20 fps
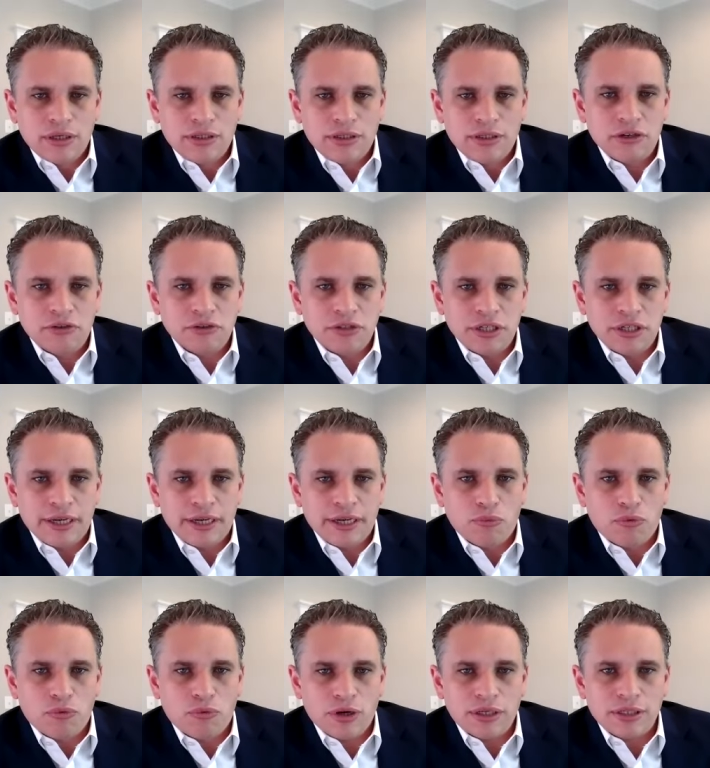DoD to get
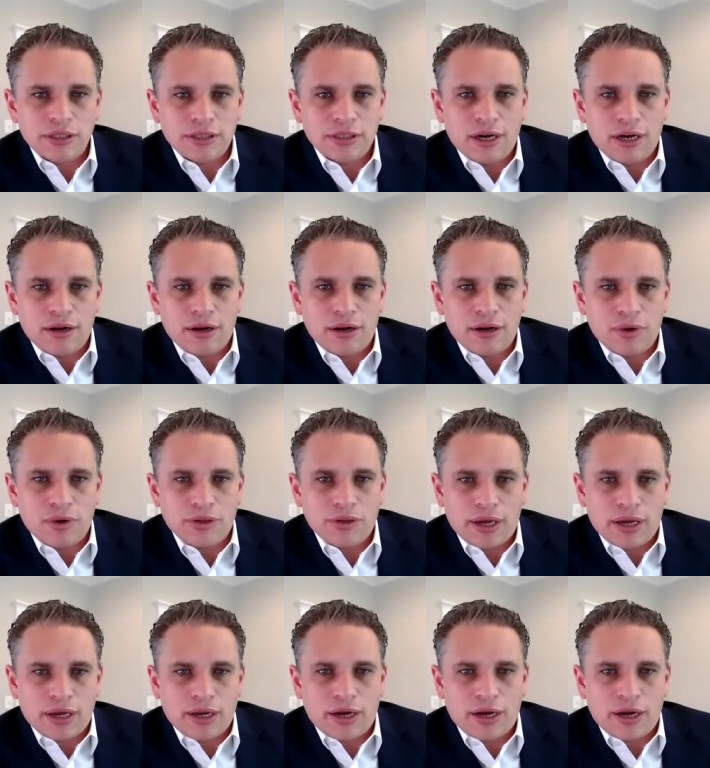more insight on what that